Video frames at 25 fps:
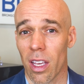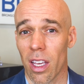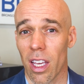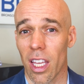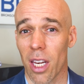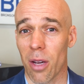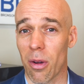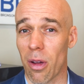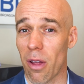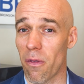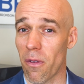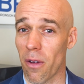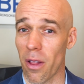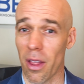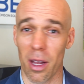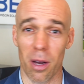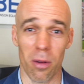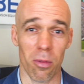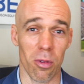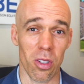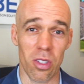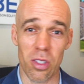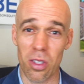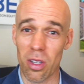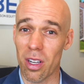anyway, it felt like a
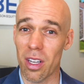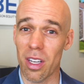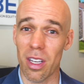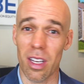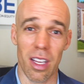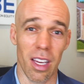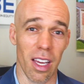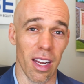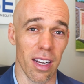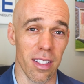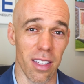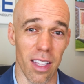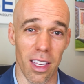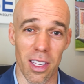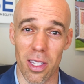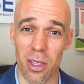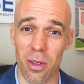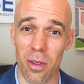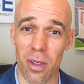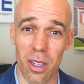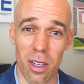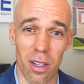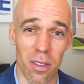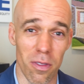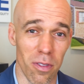real journey to kind of take
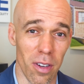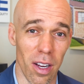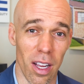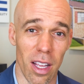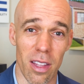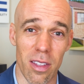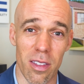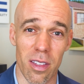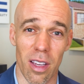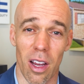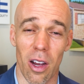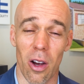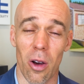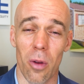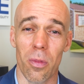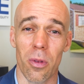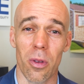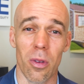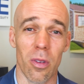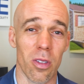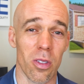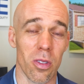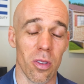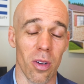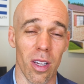you in here, friends. I hope
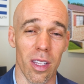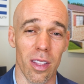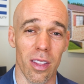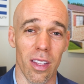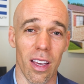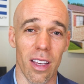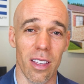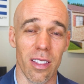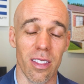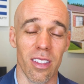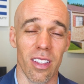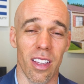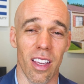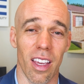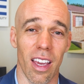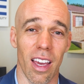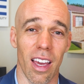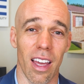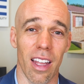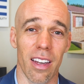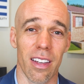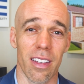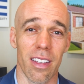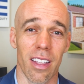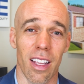you enjoyed this,
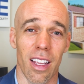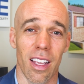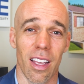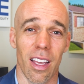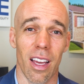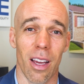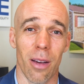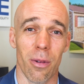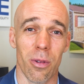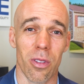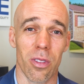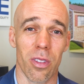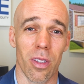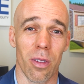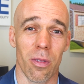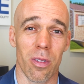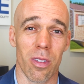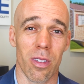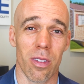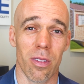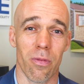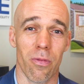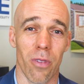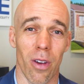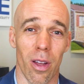and it was, it
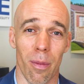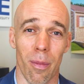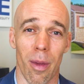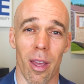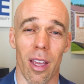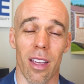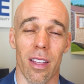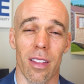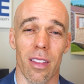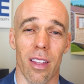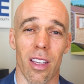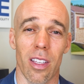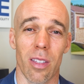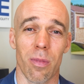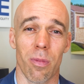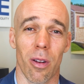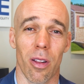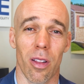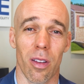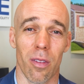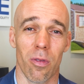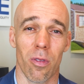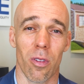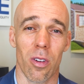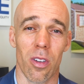was fun making this, but I
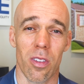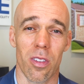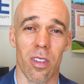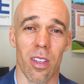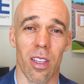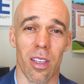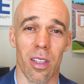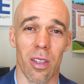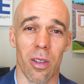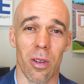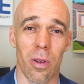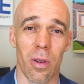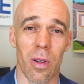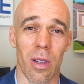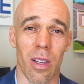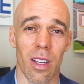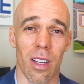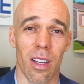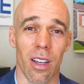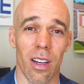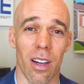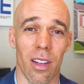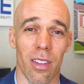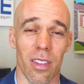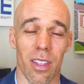look forward to seeing you
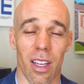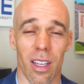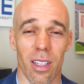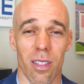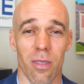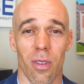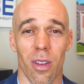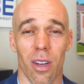on the next